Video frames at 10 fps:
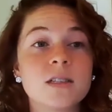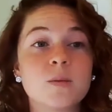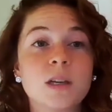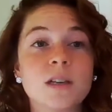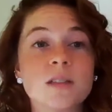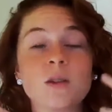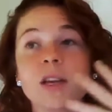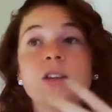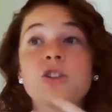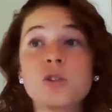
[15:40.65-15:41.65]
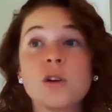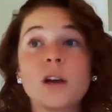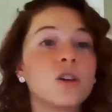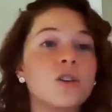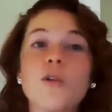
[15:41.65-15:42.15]
is because they're like, sure, I
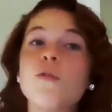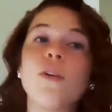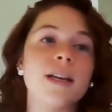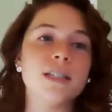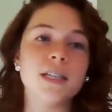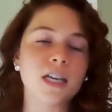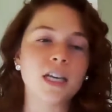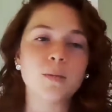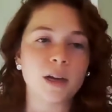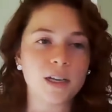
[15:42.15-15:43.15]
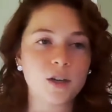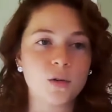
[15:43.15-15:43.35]
could go find anybody